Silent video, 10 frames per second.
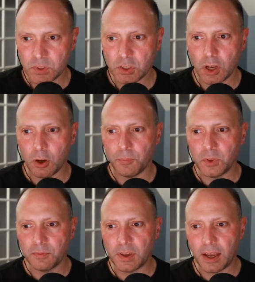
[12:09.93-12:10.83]
So
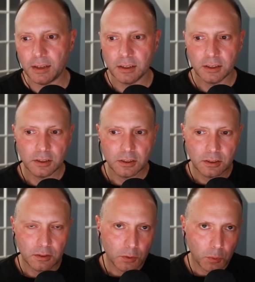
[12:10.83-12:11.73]
you've got
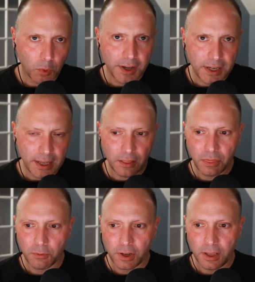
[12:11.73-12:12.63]
one
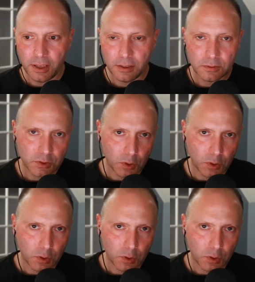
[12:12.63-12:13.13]
and three,